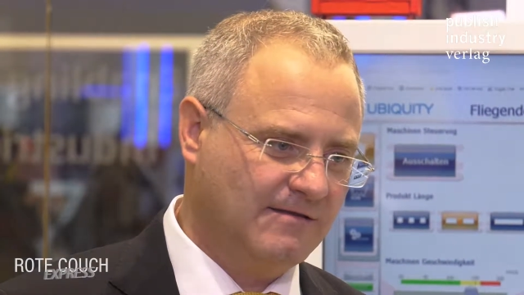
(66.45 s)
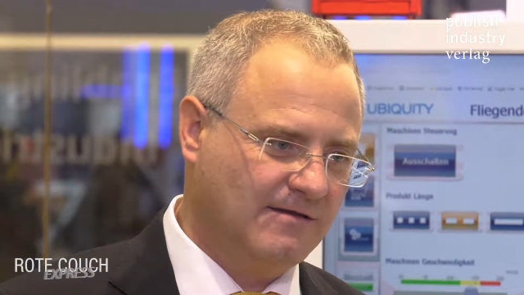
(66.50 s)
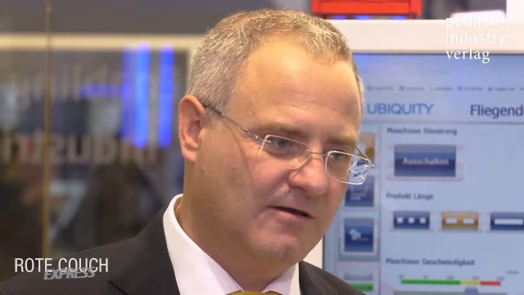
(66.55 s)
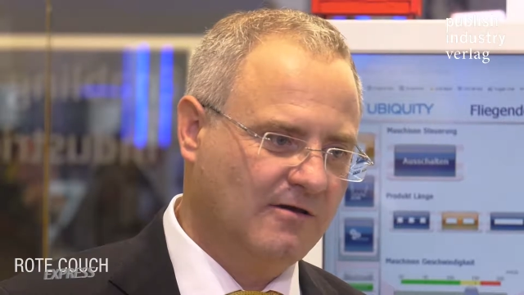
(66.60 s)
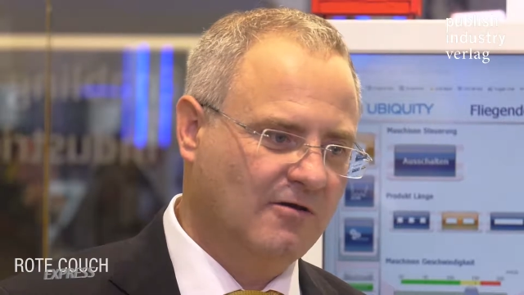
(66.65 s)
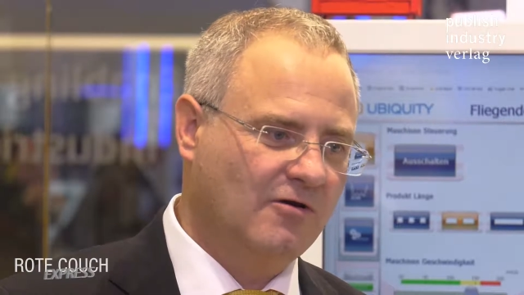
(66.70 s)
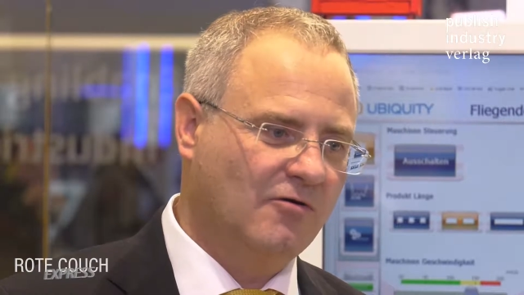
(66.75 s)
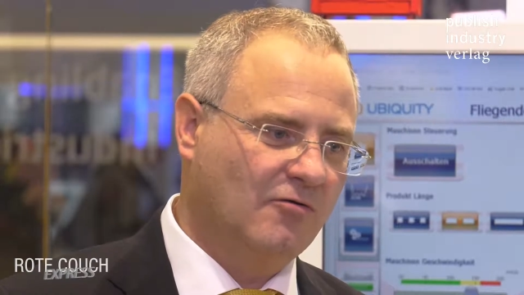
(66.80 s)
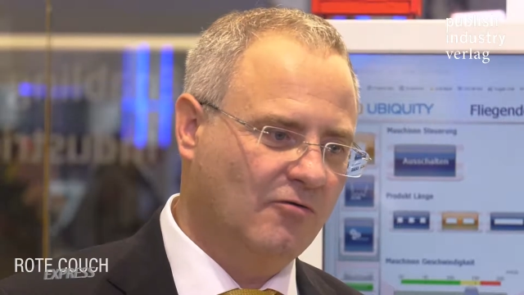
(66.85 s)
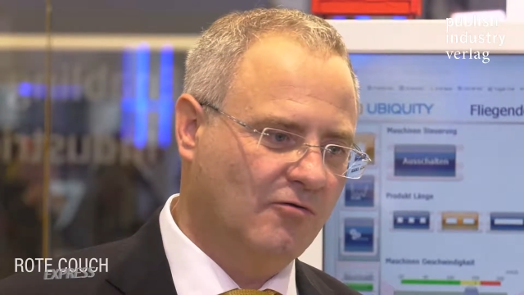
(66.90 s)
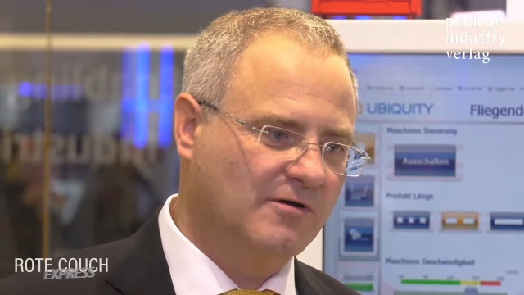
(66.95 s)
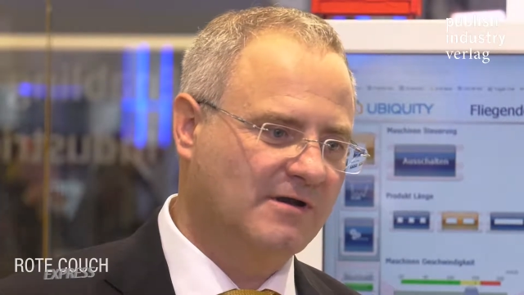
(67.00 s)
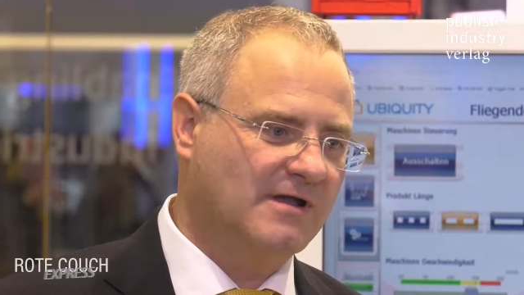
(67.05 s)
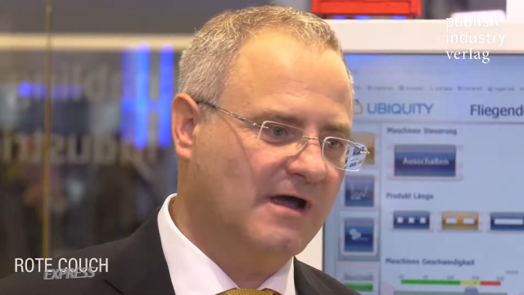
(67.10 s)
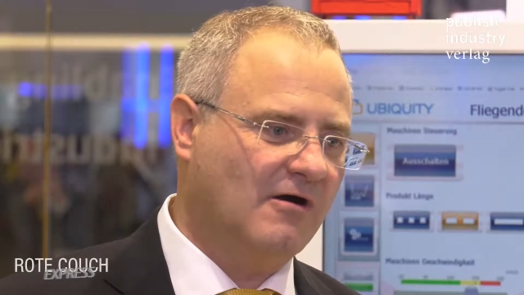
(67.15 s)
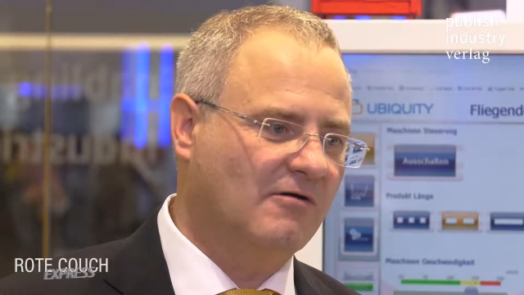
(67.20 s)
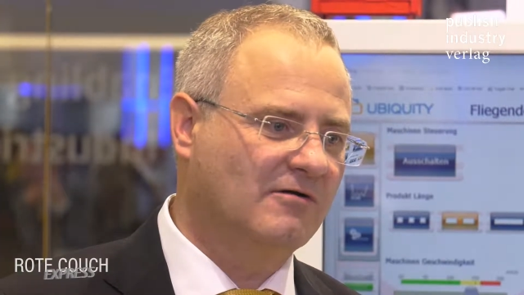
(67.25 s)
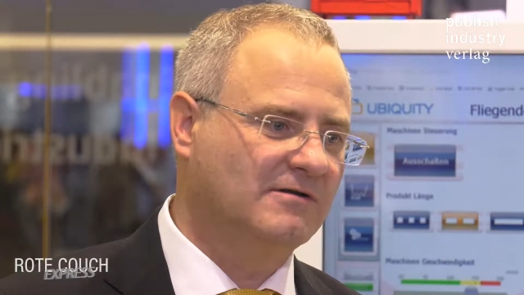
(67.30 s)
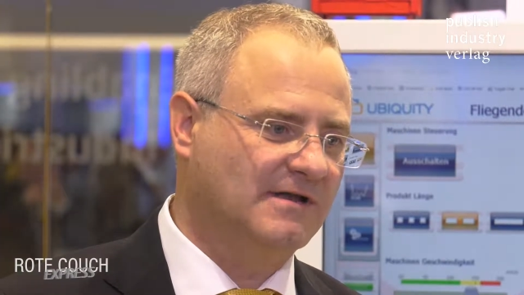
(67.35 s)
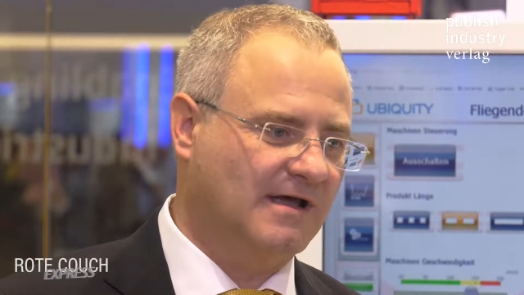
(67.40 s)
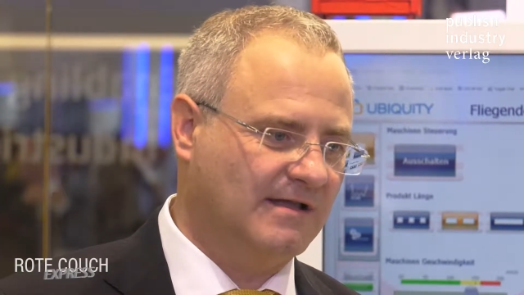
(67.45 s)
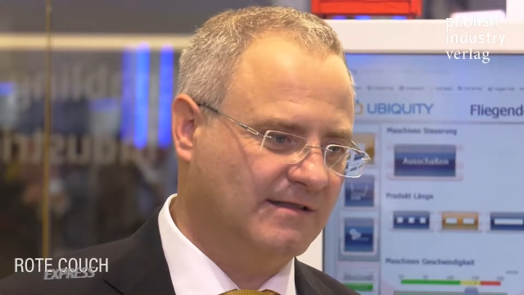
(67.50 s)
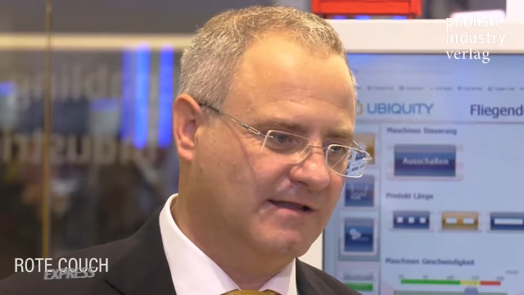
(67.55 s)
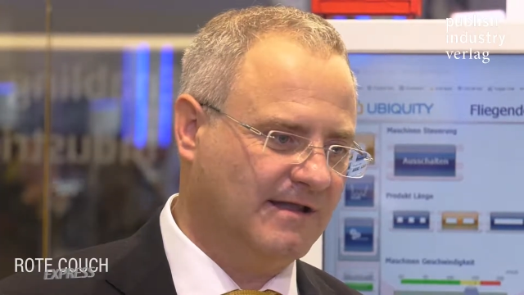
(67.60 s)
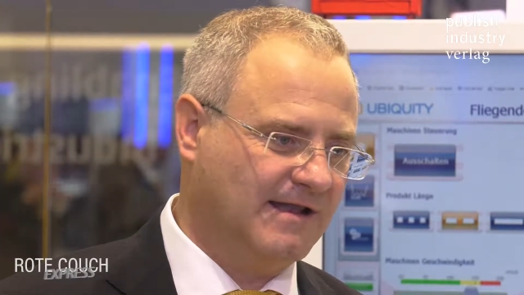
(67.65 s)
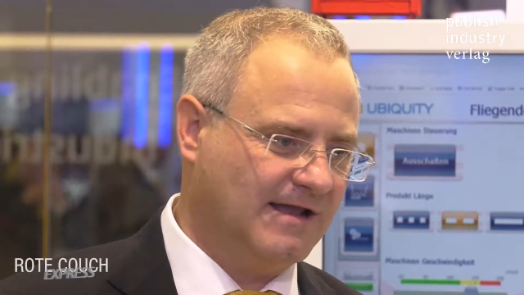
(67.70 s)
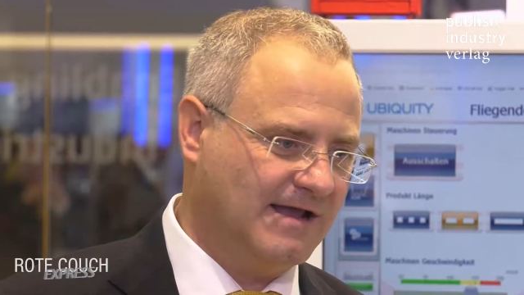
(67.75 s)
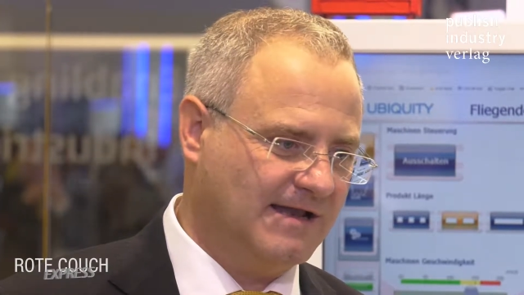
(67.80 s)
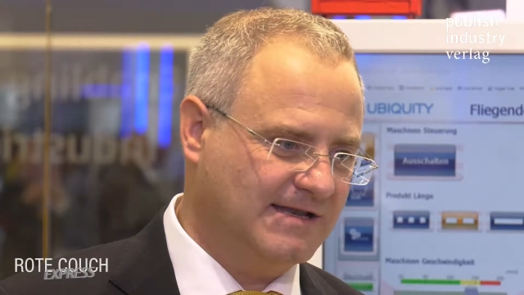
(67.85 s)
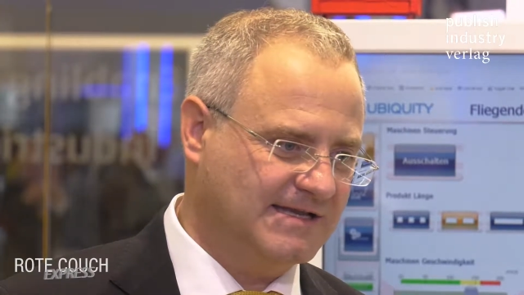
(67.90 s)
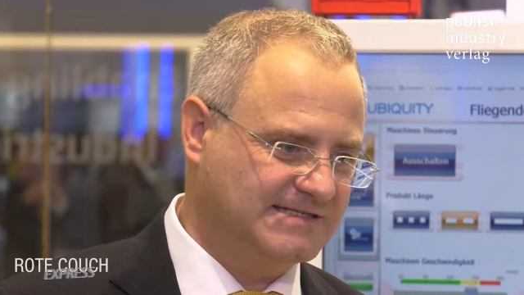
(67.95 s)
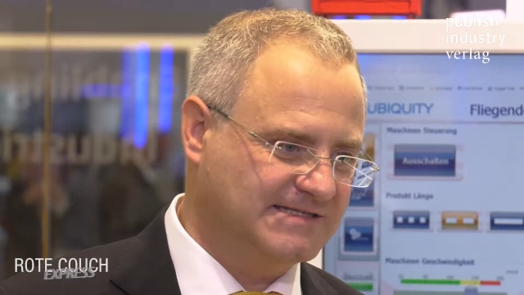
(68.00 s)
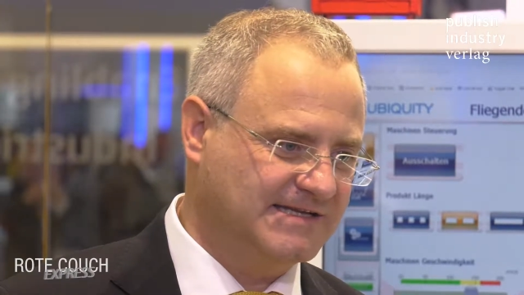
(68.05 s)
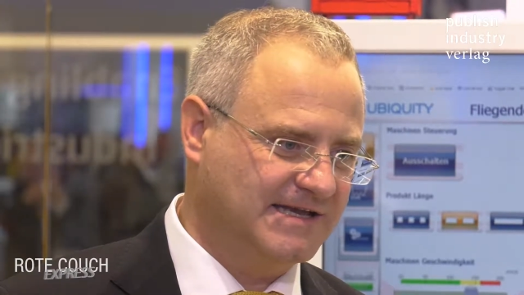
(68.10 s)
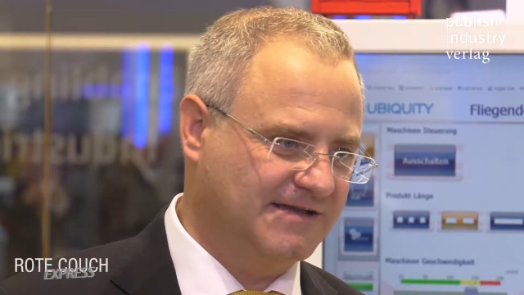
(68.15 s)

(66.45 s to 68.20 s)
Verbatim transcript: their needs and then implement